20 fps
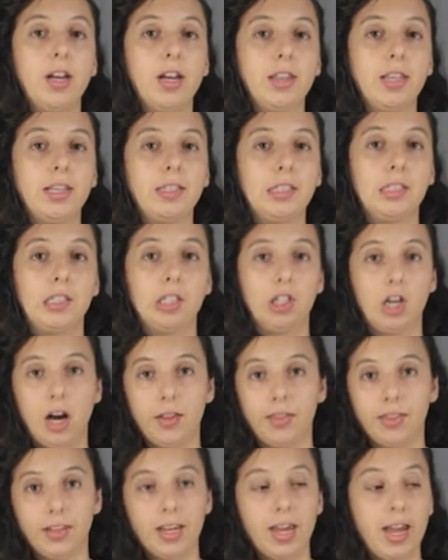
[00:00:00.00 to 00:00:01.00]
this is
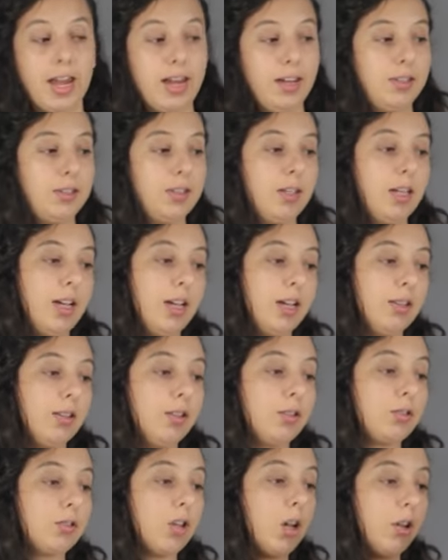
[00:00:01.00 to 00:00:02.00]
not the case, and the
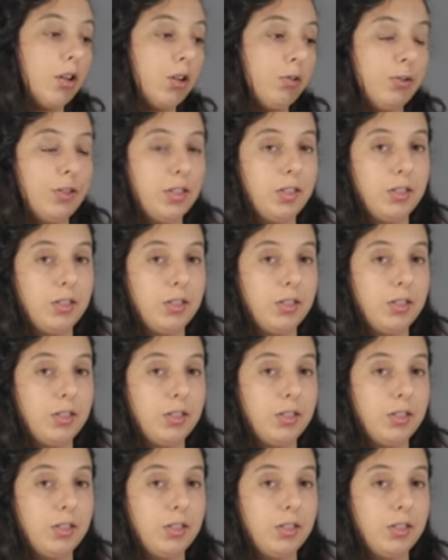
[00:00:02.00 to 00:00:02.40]
solid would